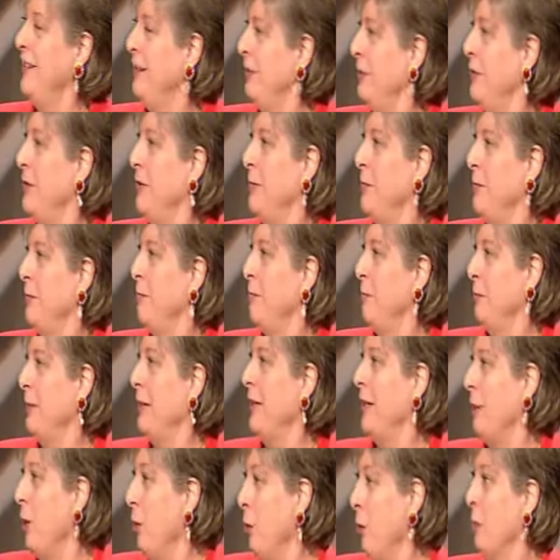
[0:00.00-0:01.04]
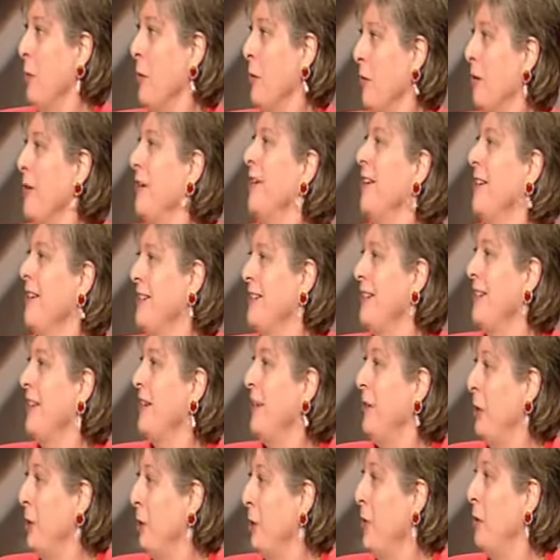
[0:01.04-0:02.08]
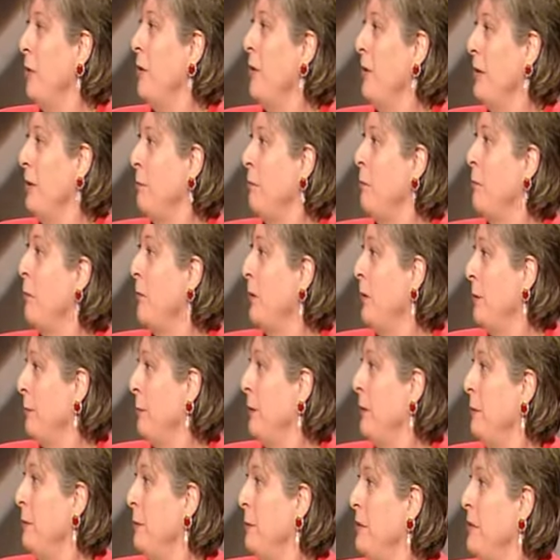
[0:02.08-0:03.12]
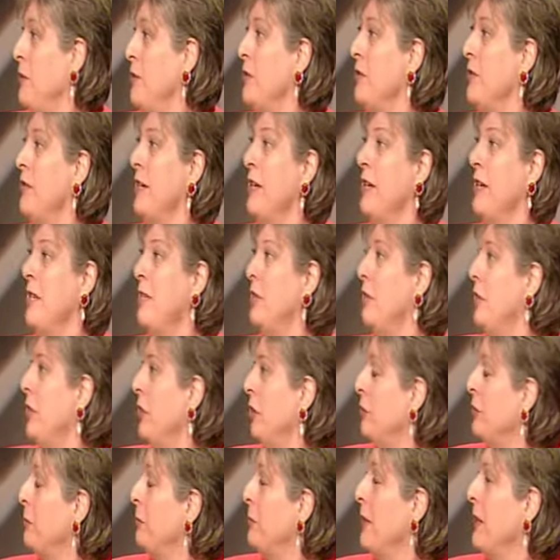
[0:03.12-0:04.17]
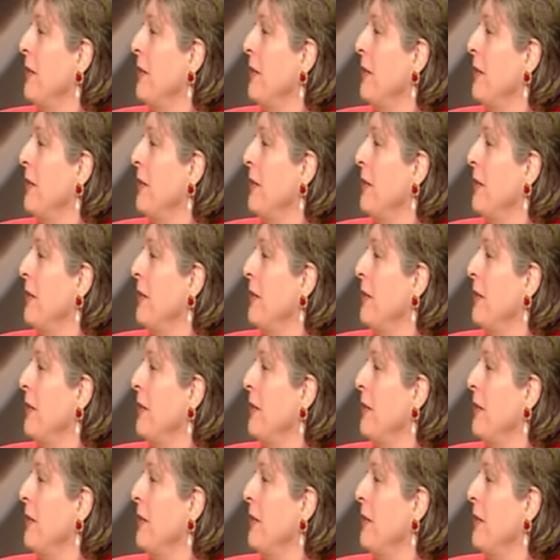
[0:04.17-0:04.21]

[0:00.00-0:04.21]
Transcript: give them like homework and i say go and pull up images out of the shelter